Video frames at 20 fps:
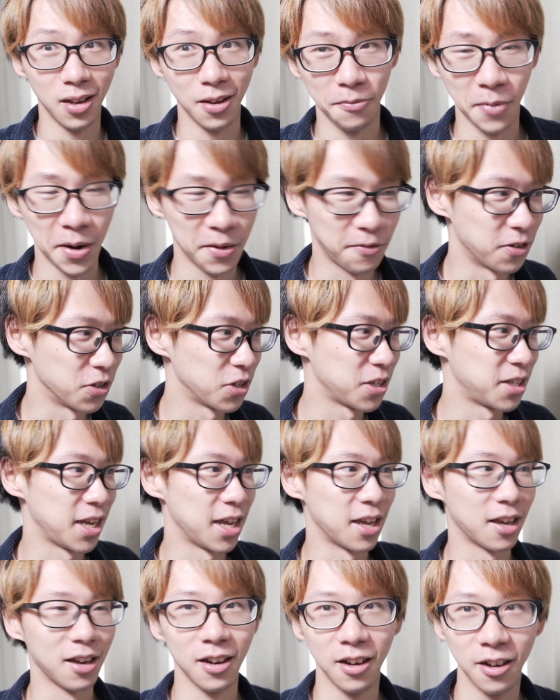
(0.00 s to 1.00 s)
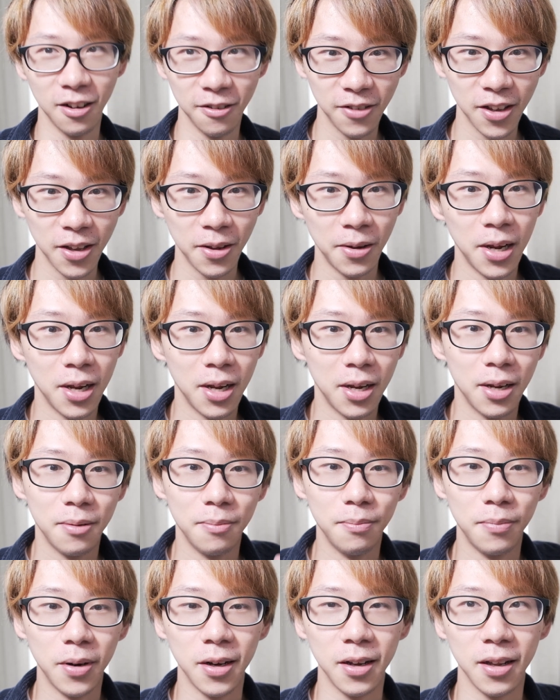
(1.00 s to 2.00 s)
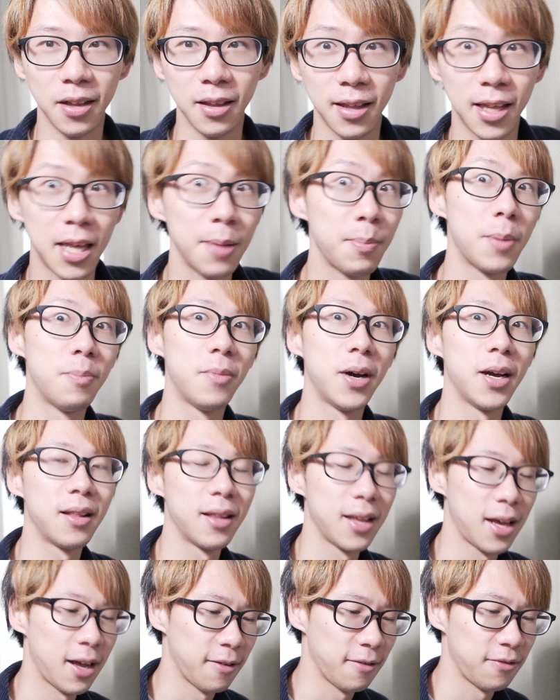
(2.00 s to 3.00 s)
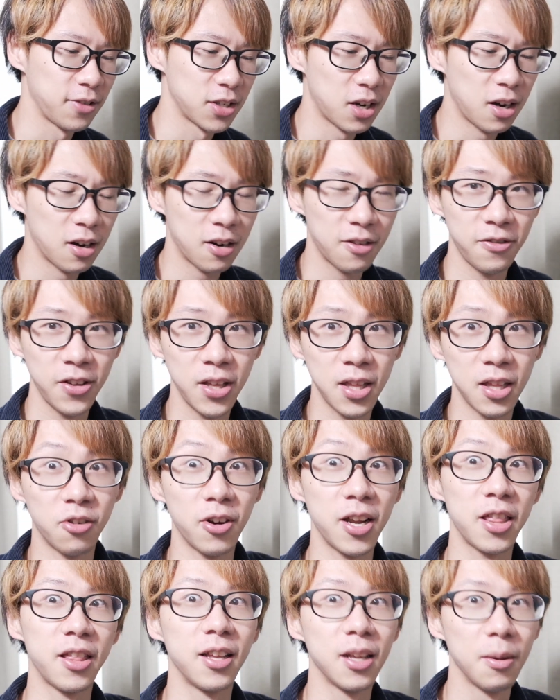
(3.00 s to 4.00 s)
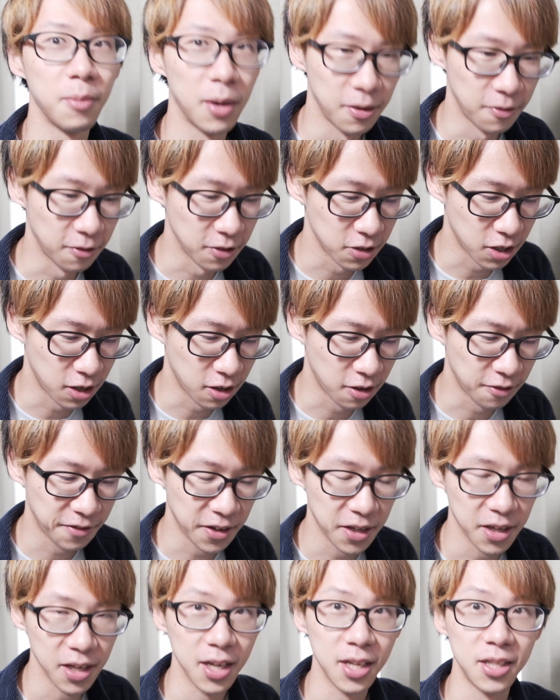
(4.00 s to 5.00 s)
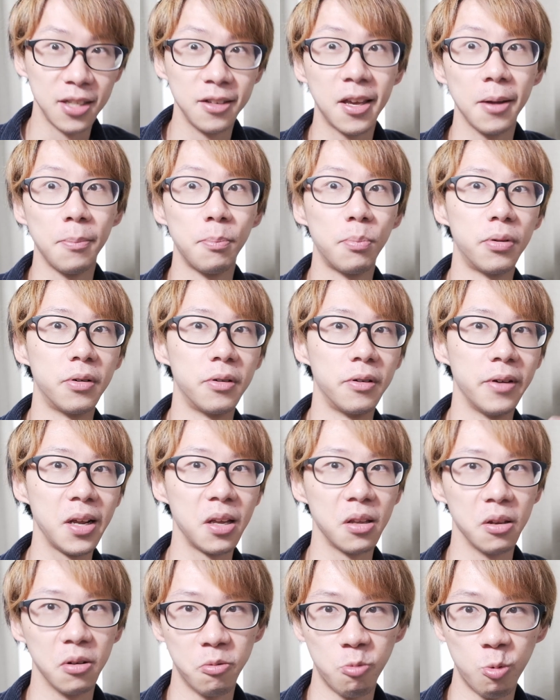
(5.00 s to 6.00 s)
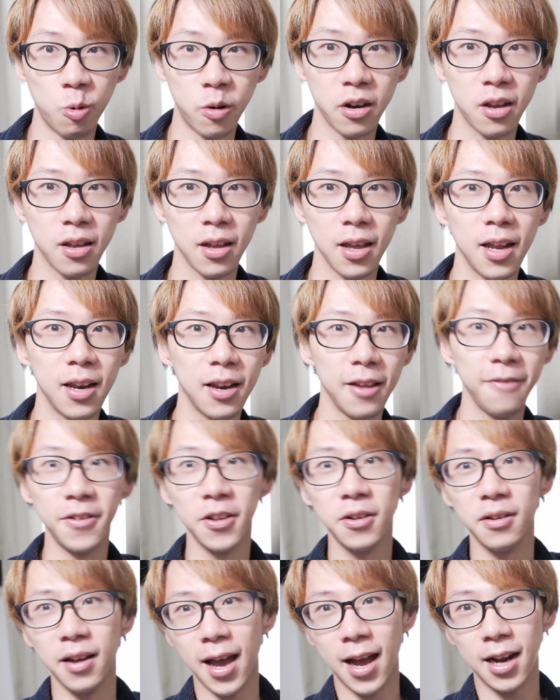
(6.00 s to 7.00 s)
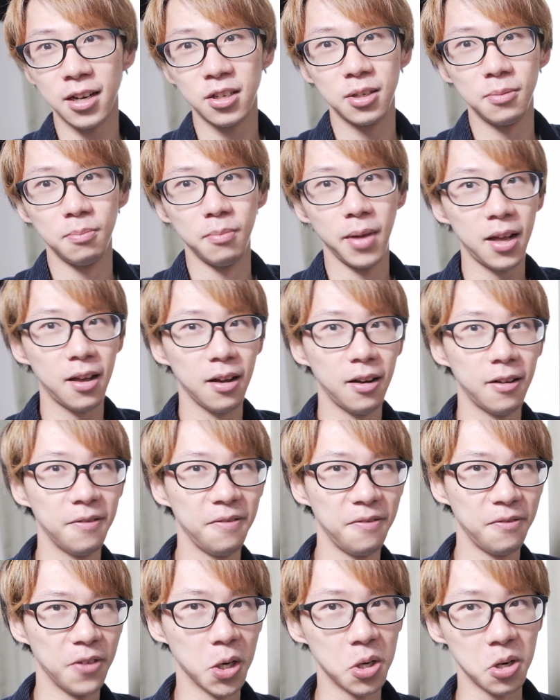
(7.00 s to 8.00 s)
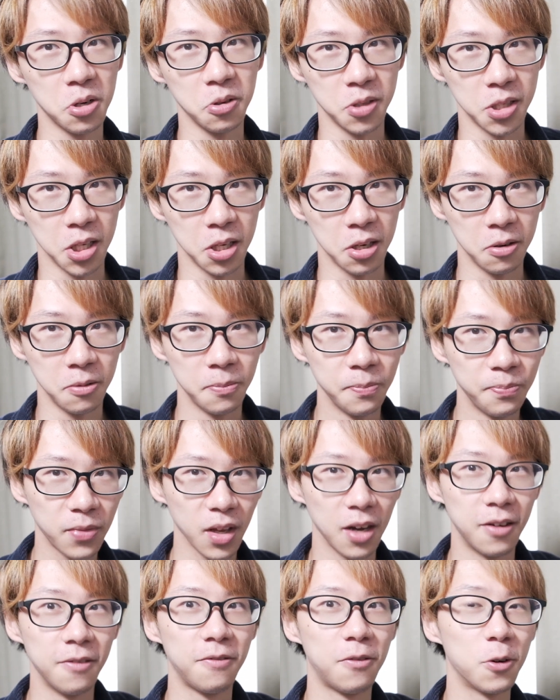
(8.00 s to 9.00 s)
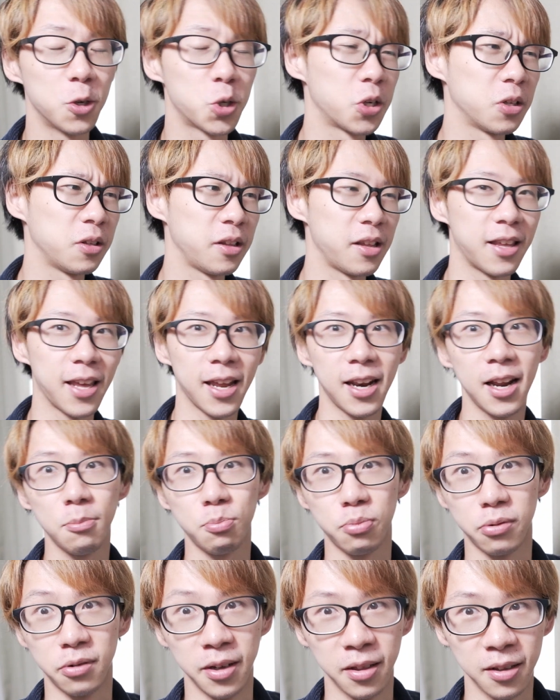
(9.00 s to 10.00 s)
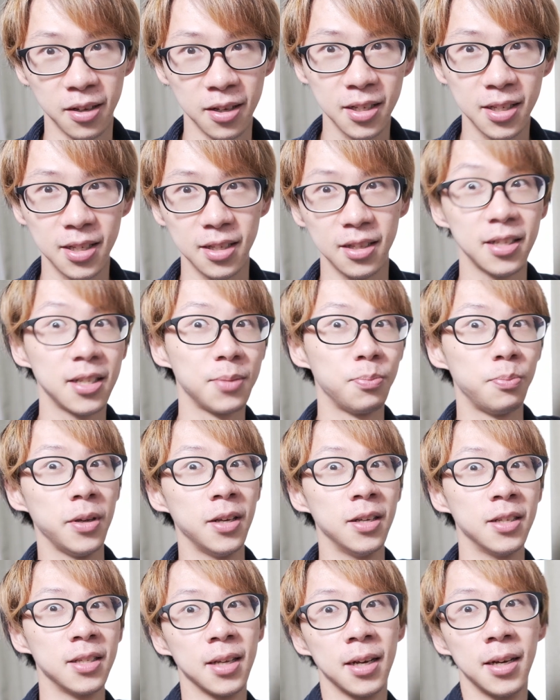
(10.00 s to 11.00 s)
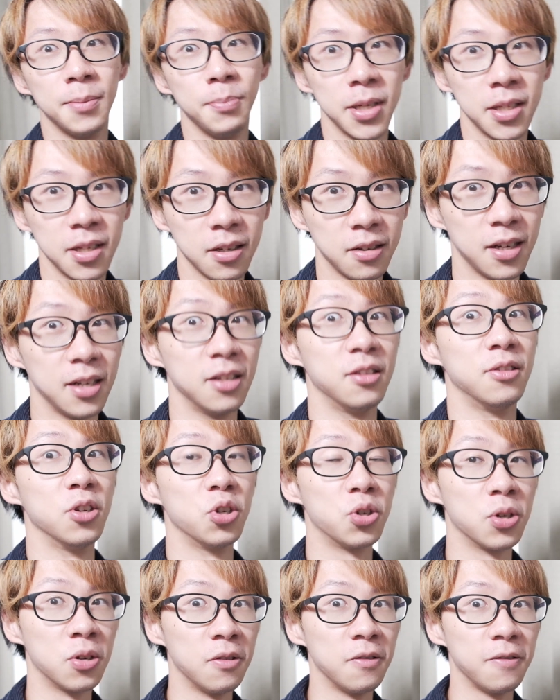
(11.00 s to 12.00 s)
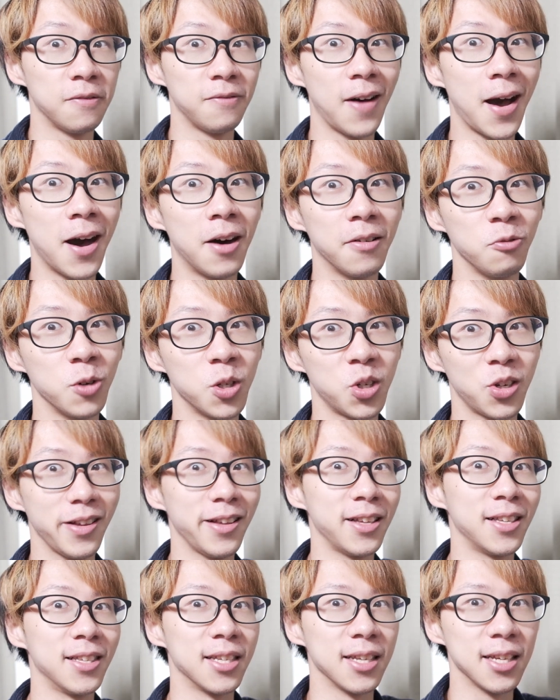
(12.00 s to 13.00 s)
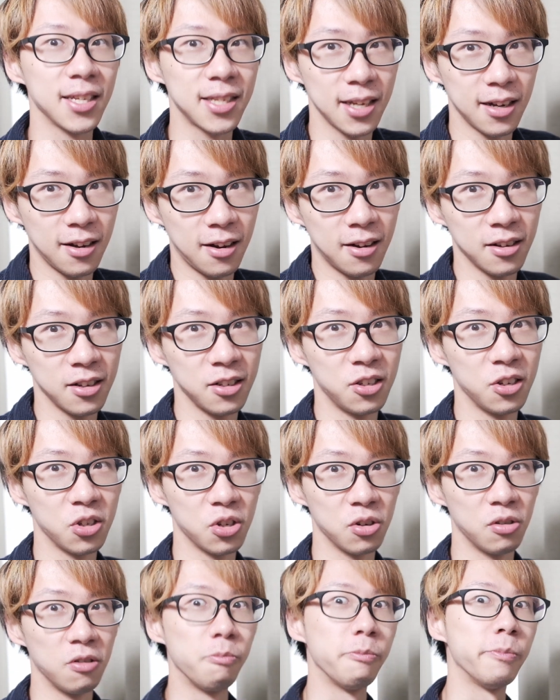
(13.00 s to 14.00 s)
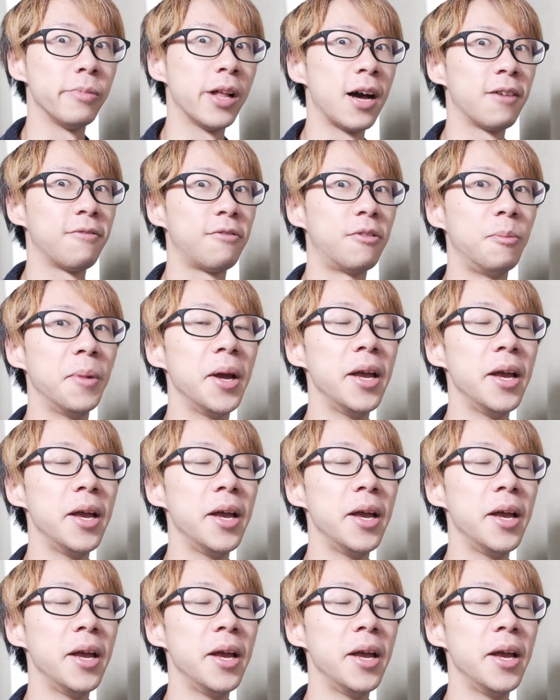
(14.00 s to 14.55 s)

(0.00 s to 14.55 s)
my first take of it. But keep in mind that photography, the great thing about photography is you can print your work. And if you actually make a Photozone, unfortunately you cannot print this. This is basically a digital file which exists on a digital platform.